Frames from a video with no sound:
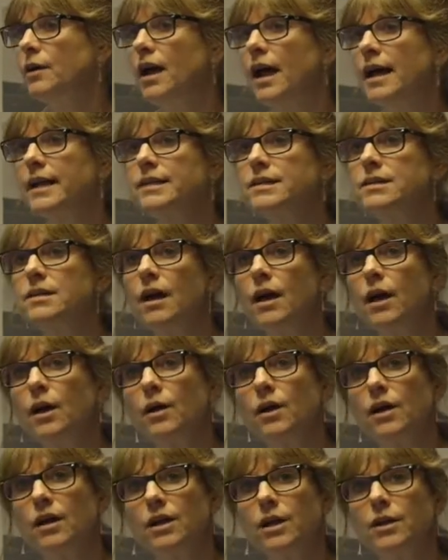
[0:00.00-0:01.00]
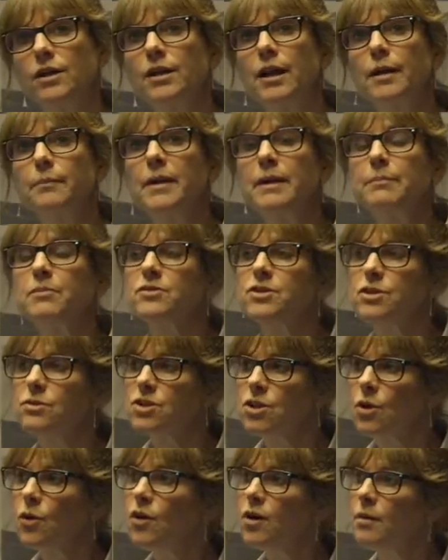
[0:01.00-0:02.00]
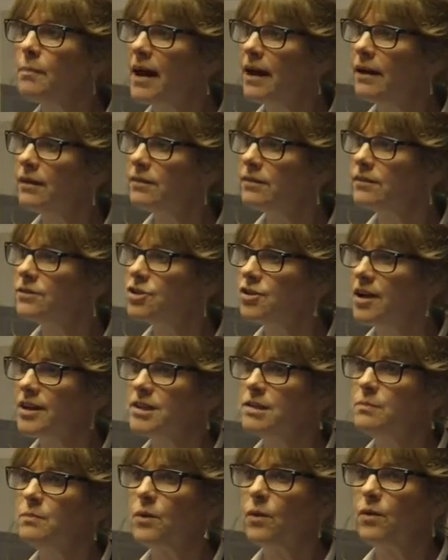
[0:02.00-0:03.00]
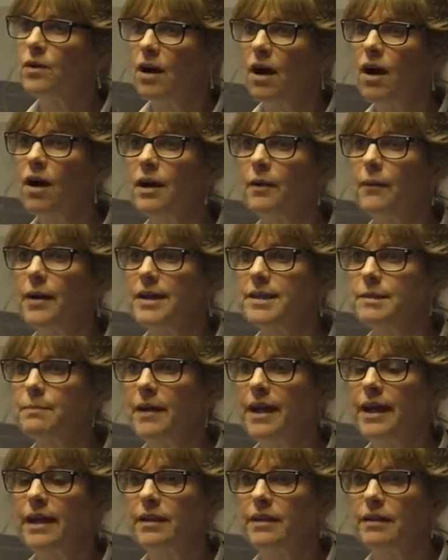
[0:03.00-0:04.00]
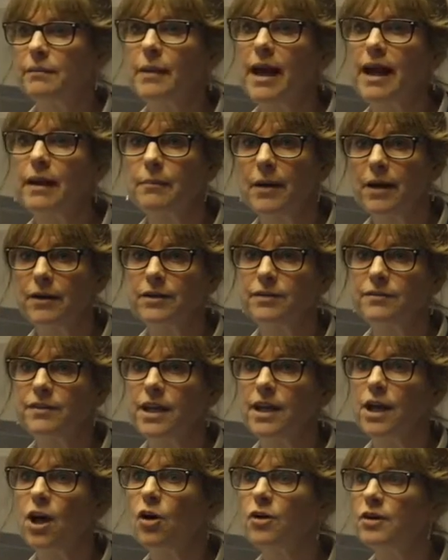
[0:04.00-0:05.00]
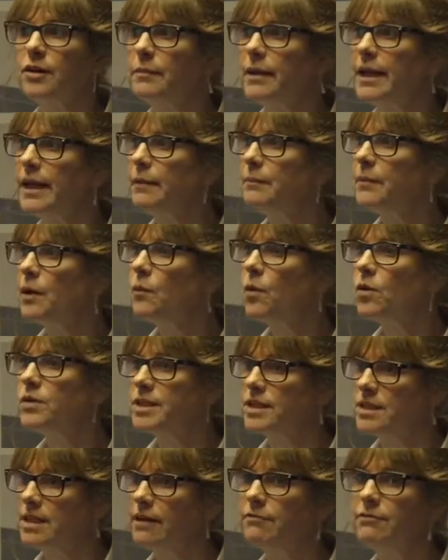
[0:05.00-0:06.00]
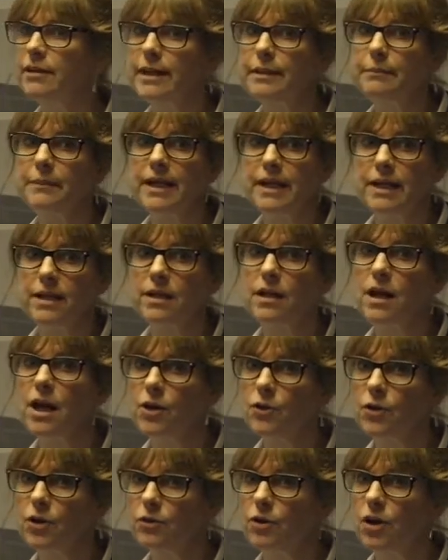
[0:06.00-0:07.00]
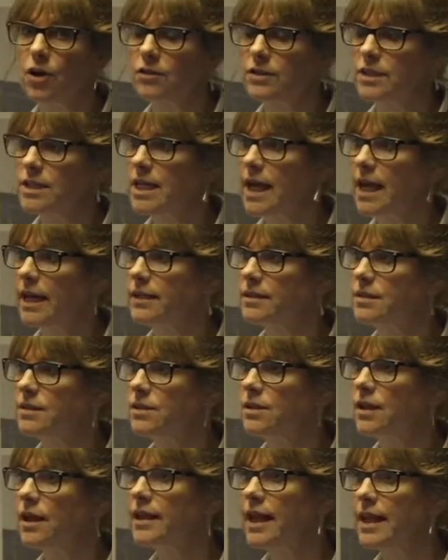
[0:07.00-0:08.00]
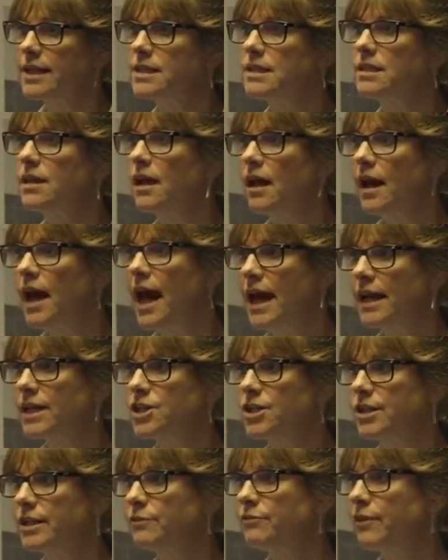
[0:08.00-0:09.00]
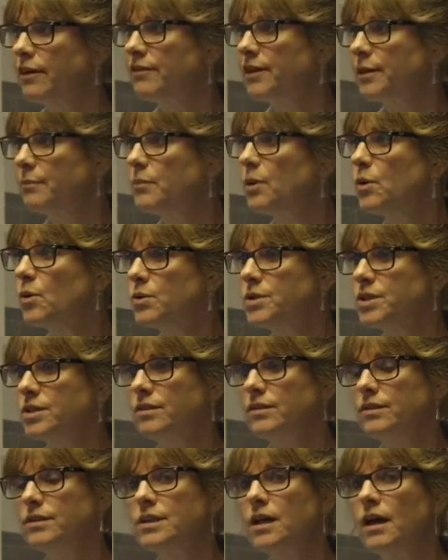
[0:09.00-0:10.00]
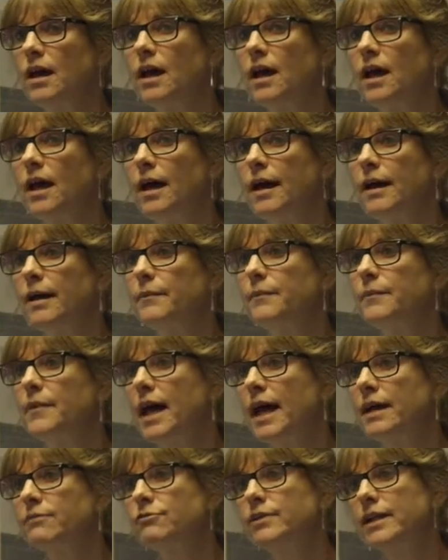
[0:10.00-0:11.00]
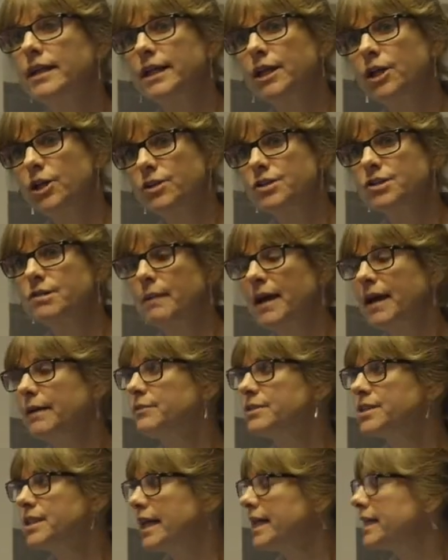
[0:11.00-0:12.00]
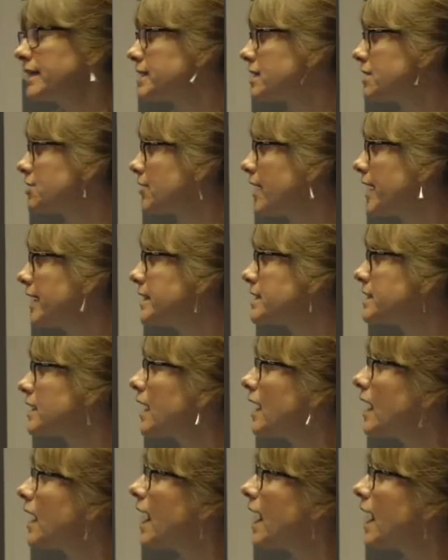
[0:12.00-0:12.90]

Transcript: And, people do talk about transport and highways being the backbone of the economy, but what does that really mean in a local context? That's actually very important and really good to be able to illustrate.